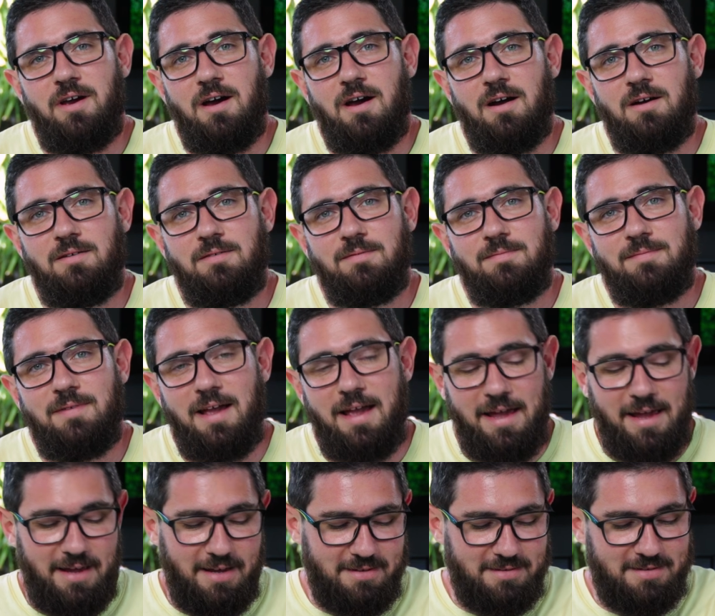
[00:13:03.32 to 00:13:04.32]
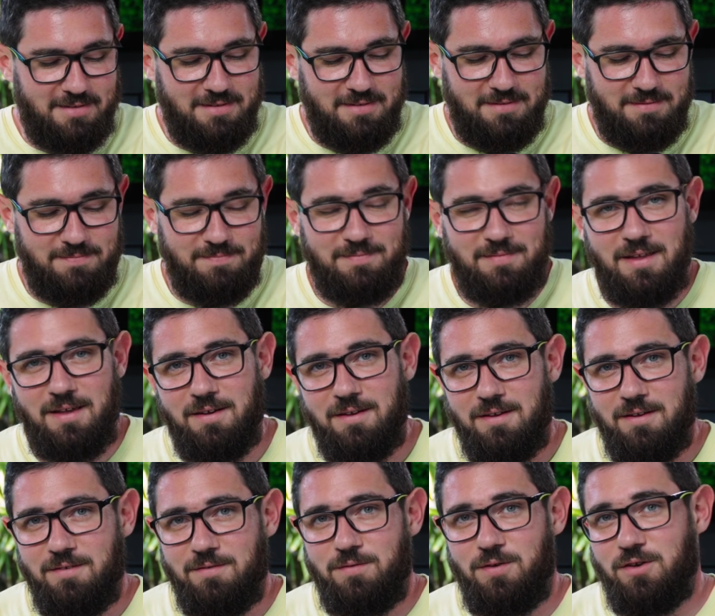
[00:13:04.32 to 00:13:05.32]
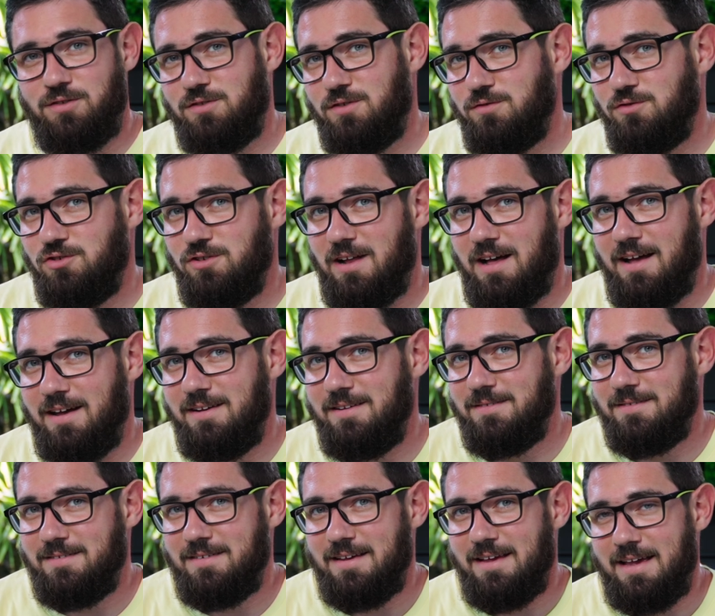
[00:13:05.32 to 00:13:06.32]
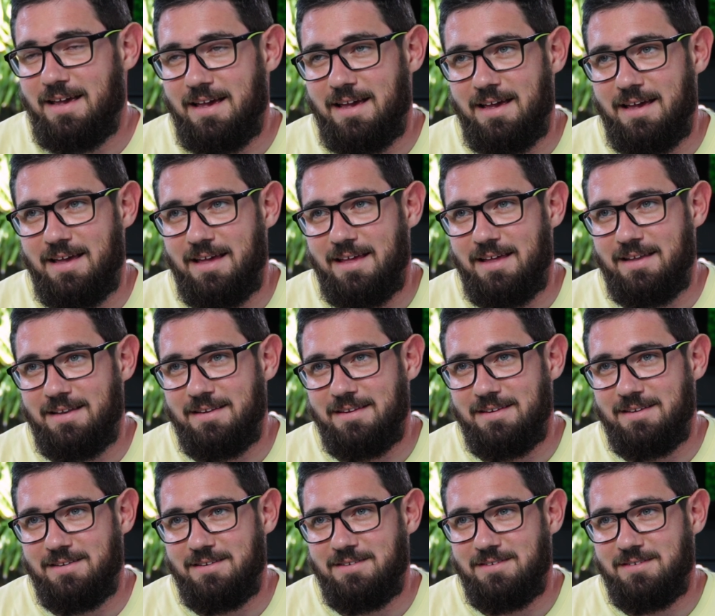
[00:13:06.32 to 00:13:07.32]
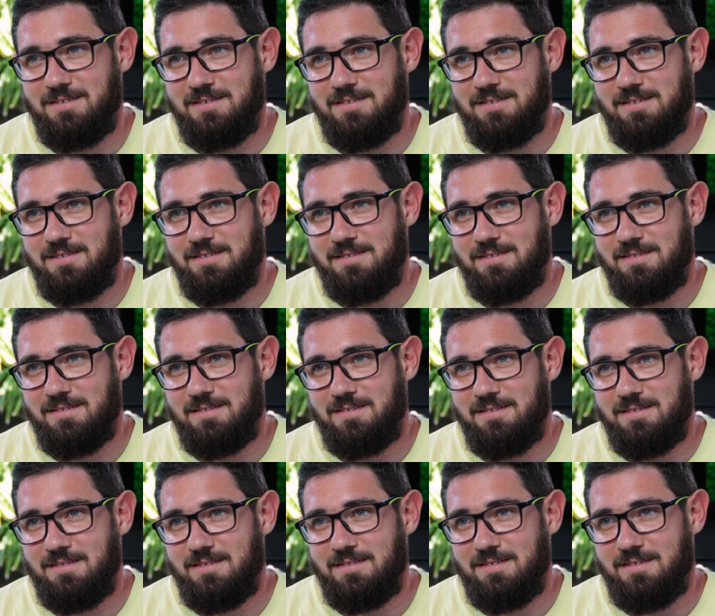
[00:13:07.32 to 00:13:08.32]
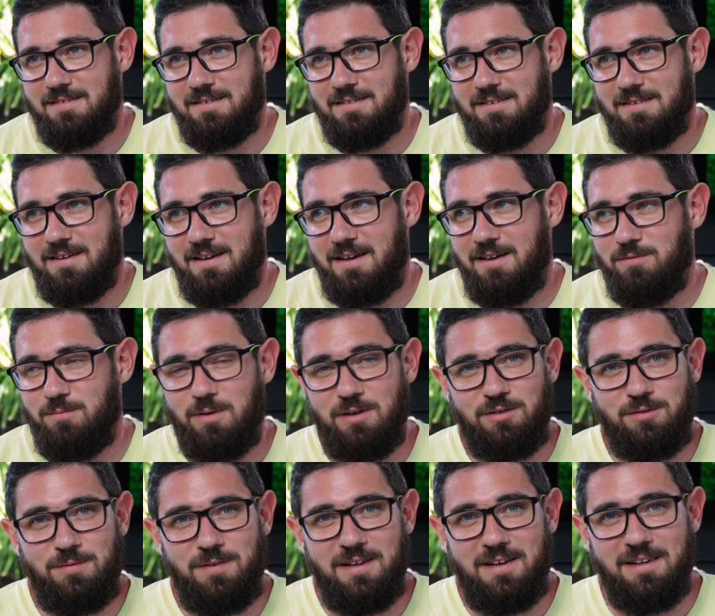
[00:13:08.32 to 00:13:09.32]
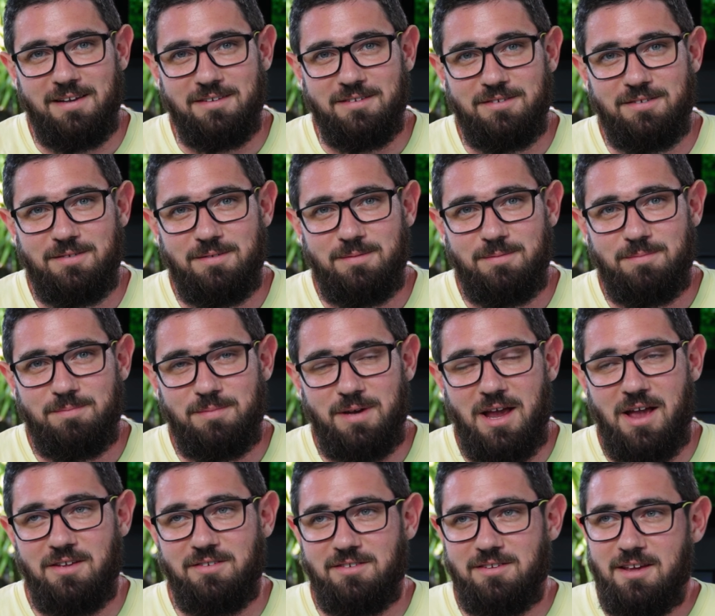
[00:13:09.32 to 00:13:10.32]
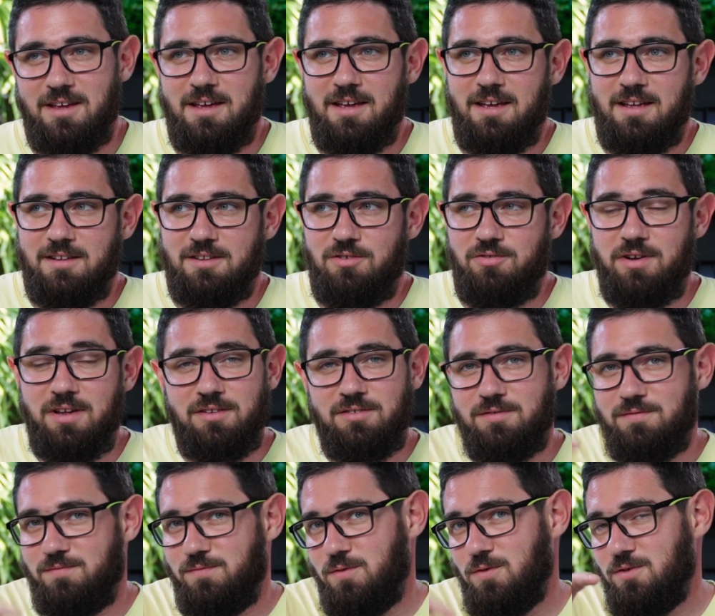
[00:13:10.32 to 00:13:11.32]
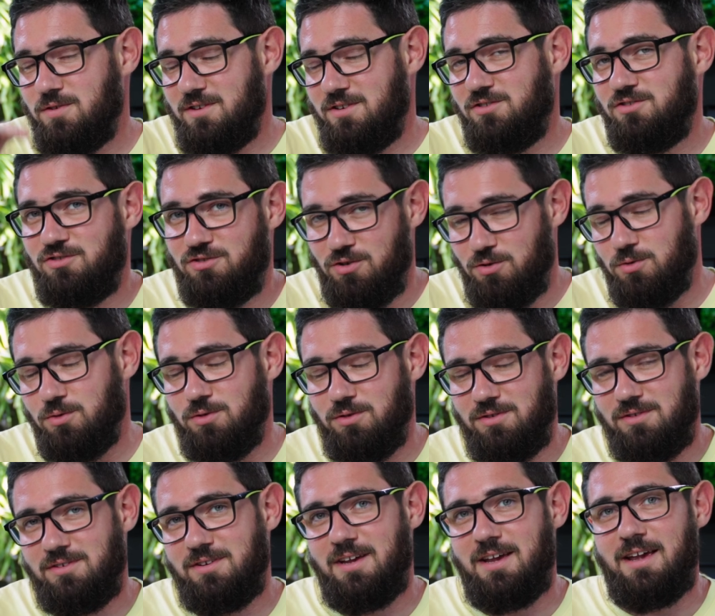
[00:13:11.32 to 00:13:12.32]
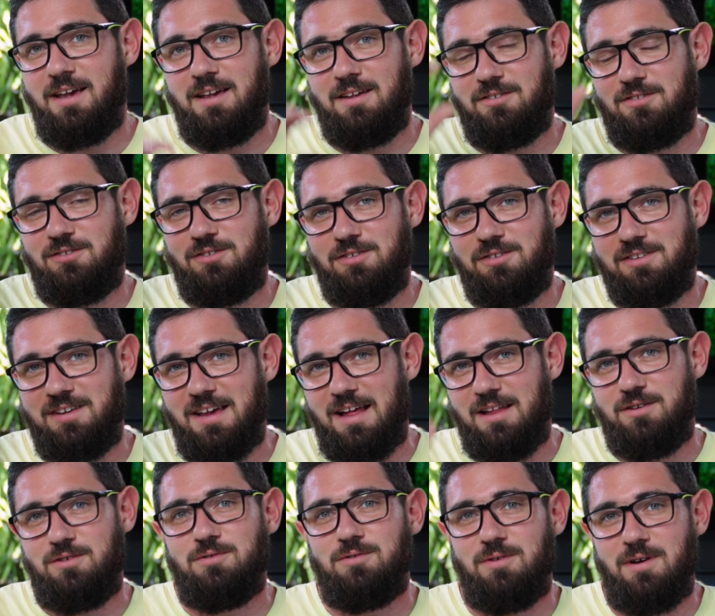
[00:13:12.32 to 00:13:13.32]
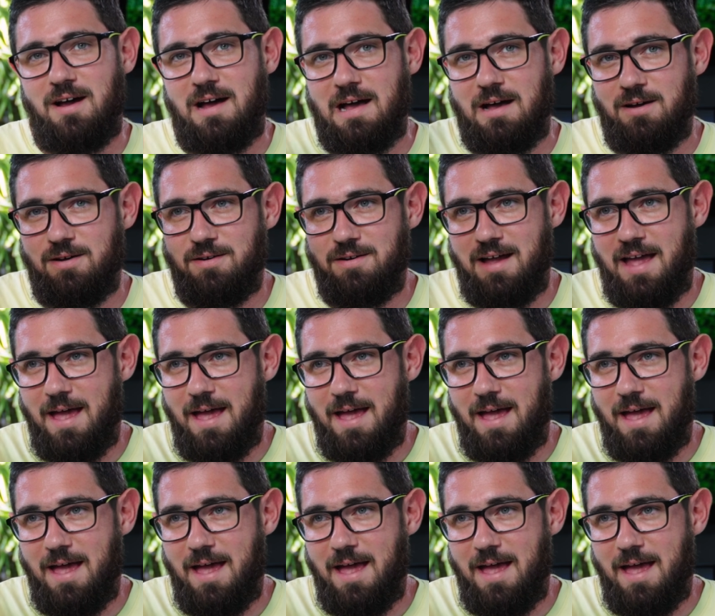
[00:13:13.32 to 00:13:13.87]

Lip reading: we are, it's 1st of July, and I have mixed feelings. Because the reason for this shoot is to tell you how